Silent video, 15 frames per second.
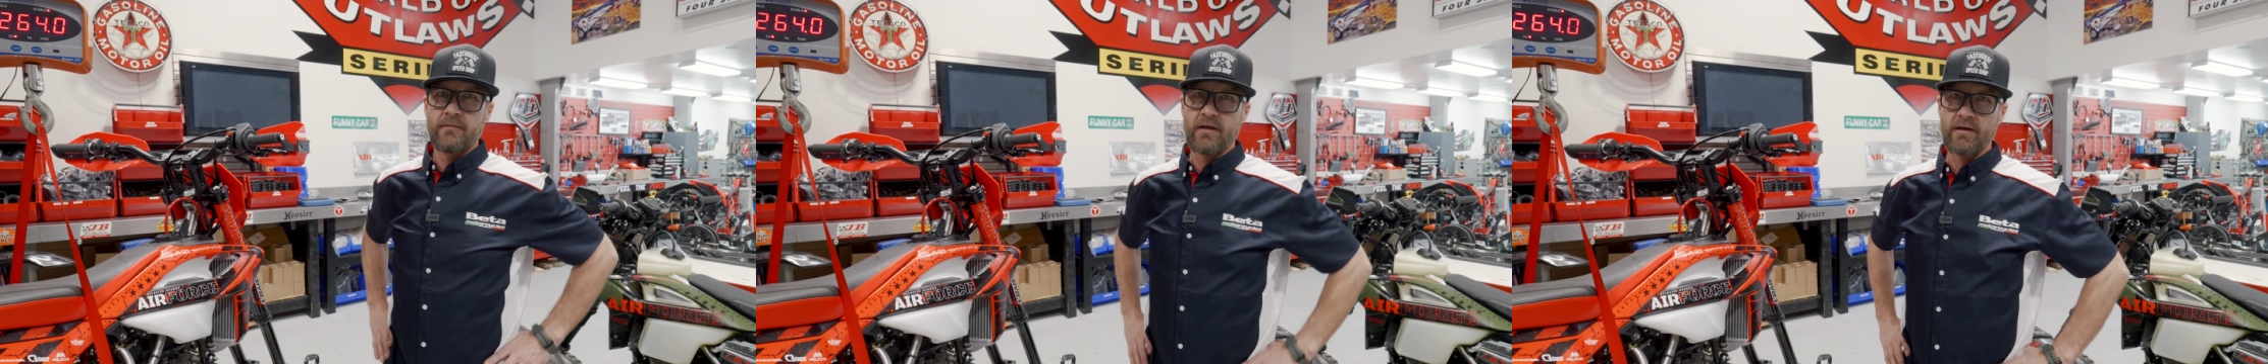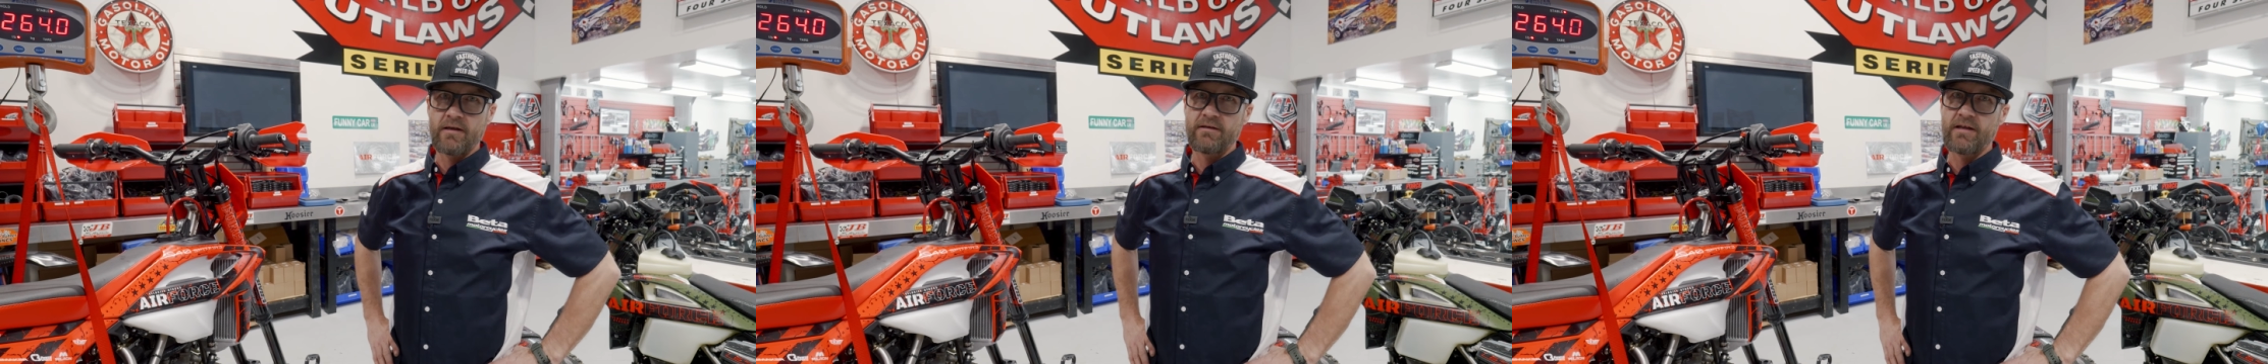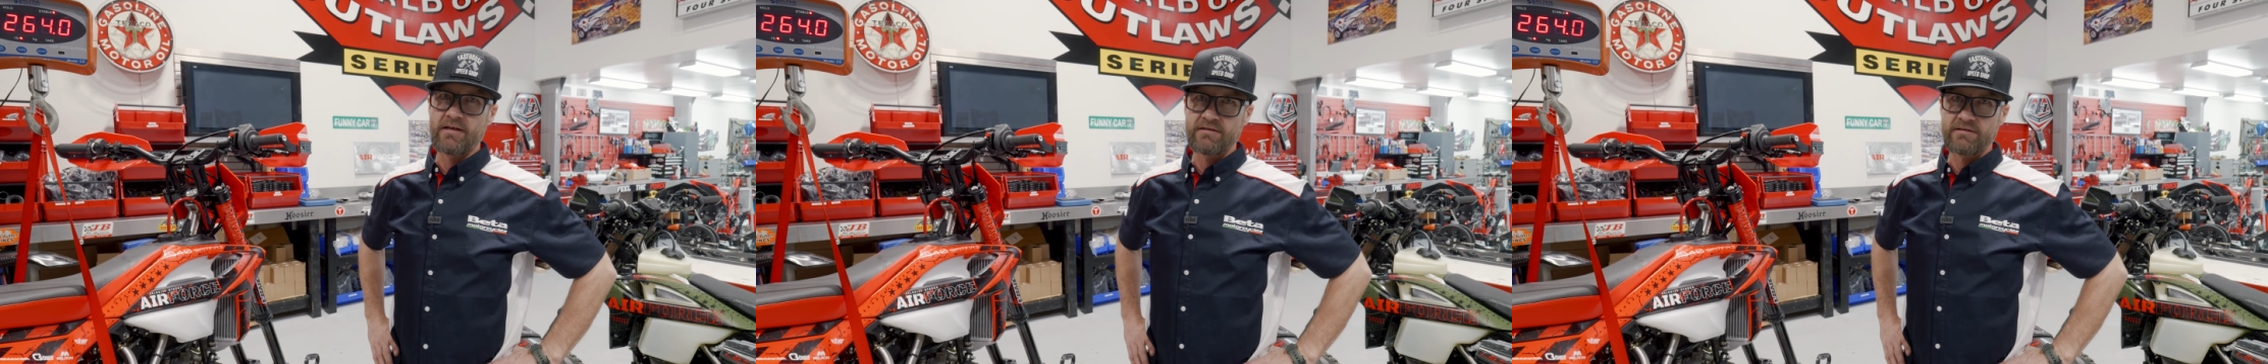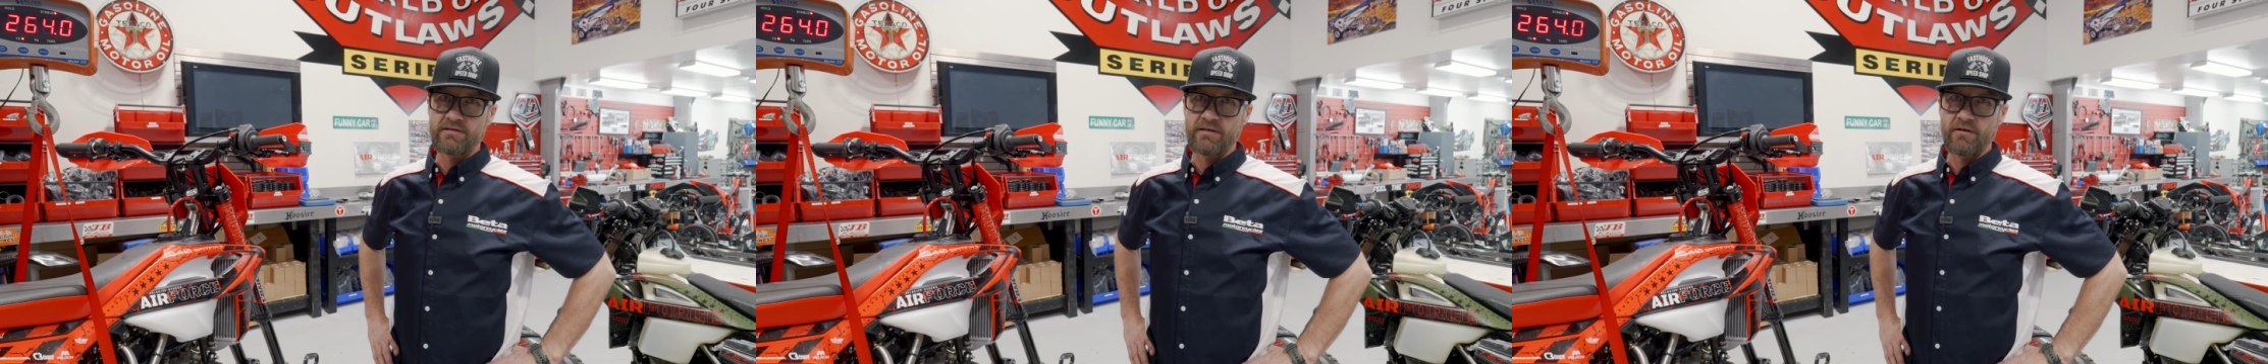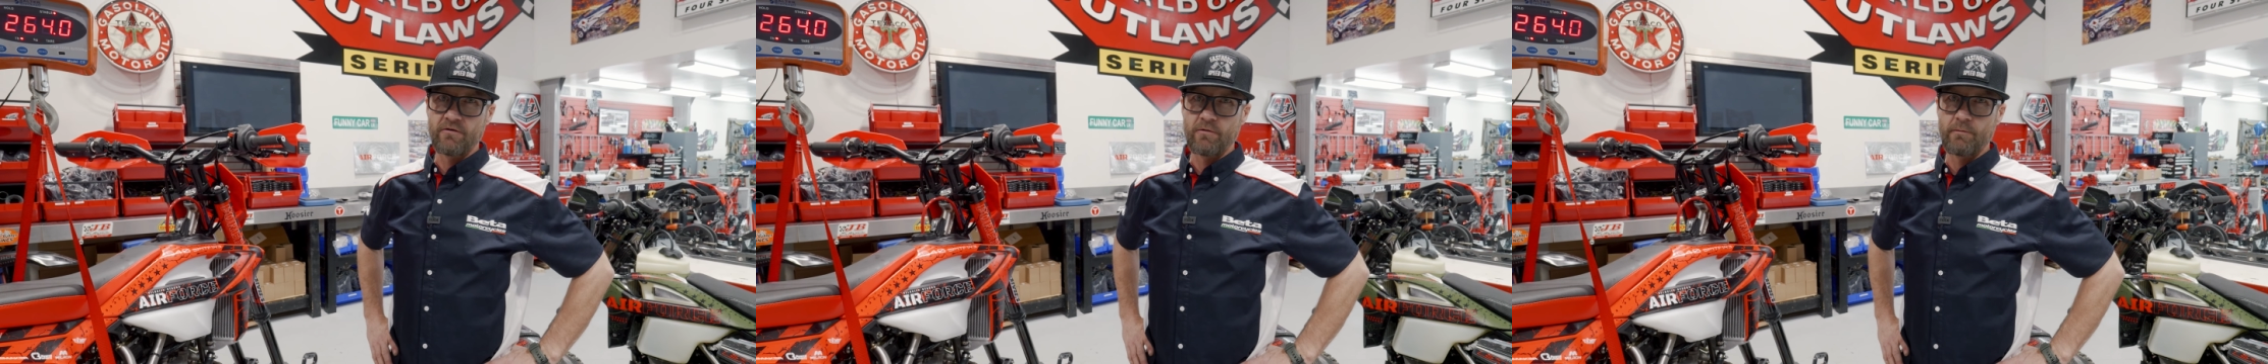and it takes us
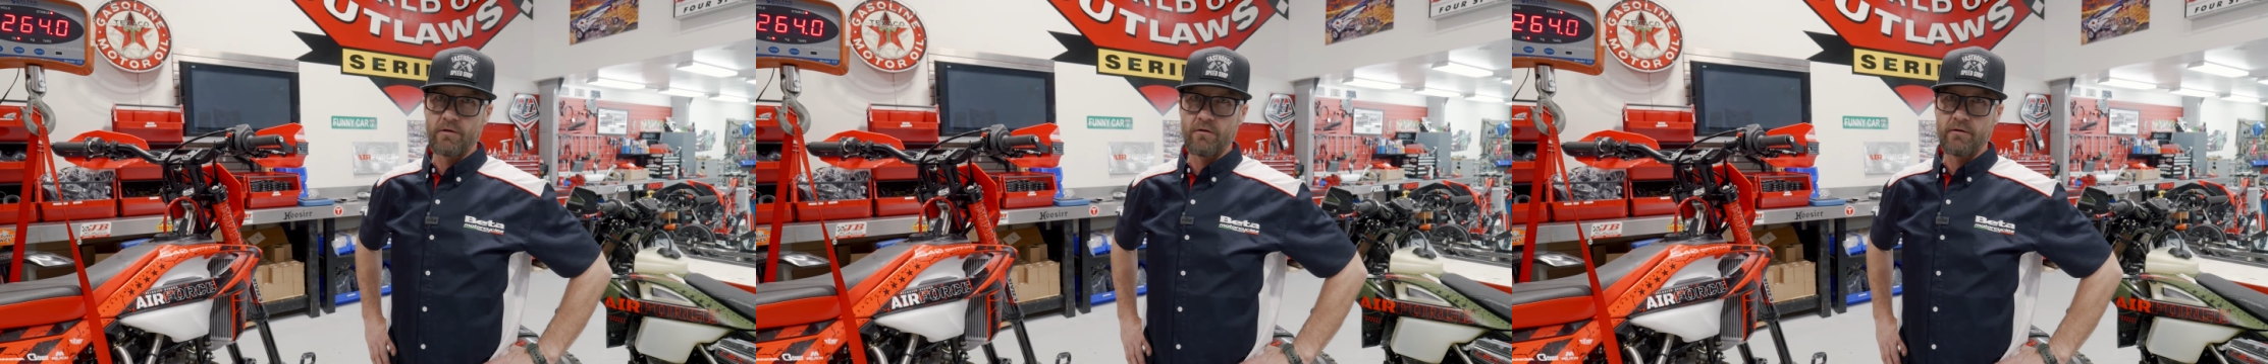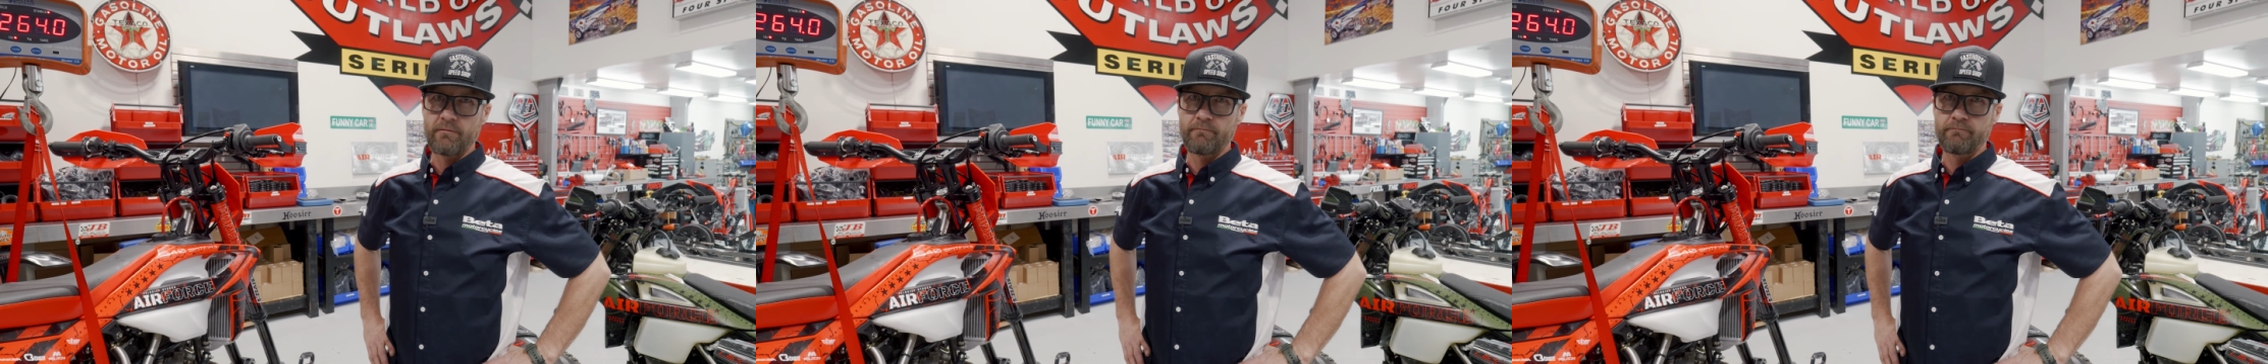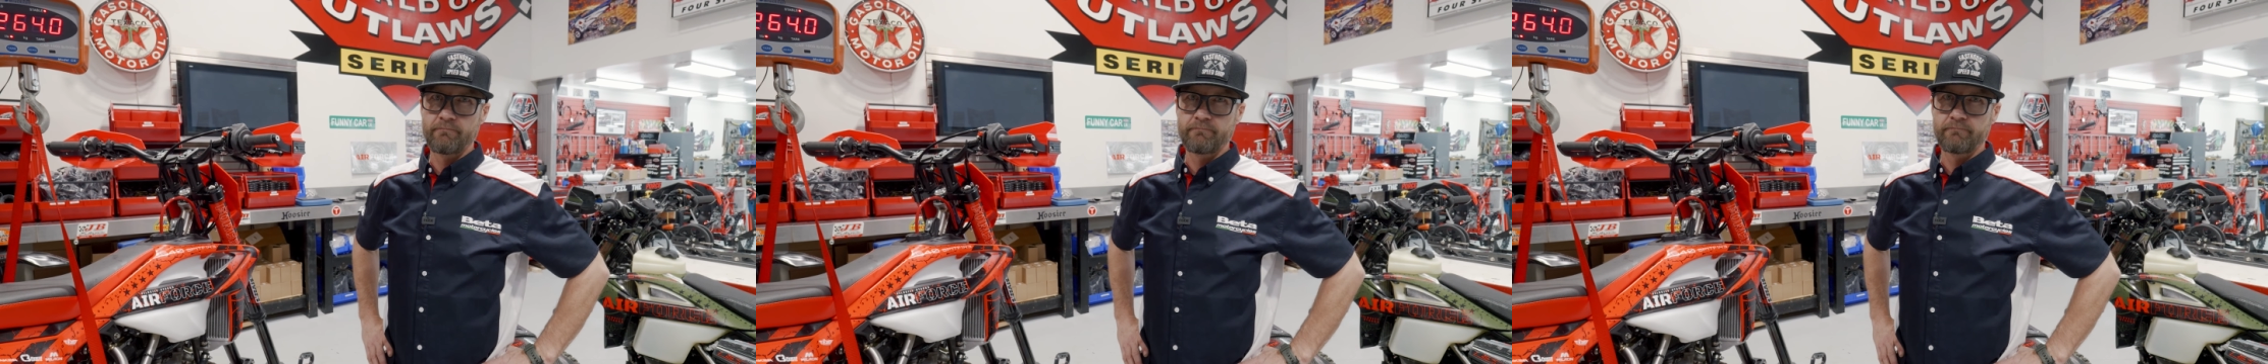a year to build them.